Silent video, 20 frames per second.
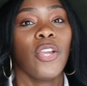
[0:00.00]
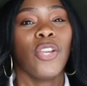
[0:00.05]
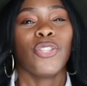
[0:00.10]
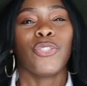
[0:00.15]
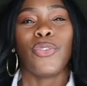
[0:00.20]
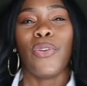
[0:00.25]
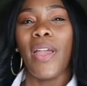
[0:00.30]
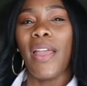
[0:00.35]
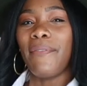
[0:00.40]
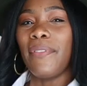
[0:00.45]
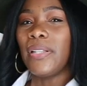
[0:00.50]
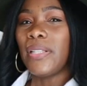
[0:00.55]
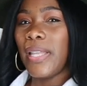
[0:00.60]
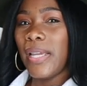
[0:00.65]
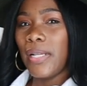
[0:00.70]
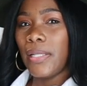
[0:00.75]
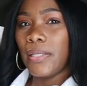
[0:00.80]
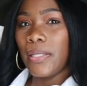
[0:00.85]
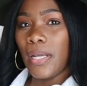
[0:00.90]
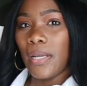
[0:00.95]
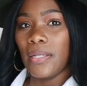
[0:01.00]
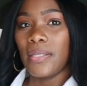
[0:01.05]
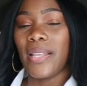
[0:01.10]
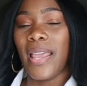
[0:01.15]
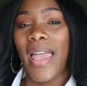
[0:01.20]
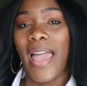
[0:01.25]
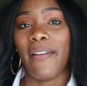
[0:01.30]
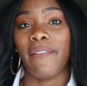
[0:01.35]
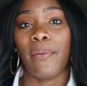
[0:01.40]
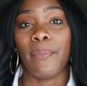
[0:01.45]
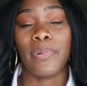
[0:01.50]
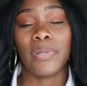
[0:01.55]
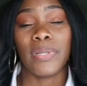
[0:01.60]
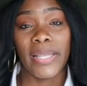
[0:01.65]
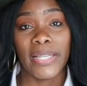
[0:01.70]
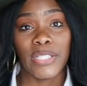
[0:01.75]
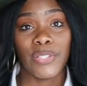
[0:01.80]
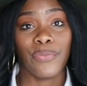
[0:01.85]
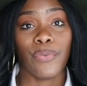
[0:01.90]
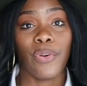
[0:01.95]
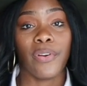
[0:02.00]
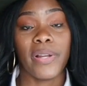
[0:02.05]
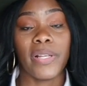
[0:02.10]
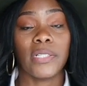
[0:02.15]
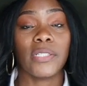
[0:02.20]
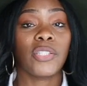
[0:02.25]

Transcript: So everything does have a place for it.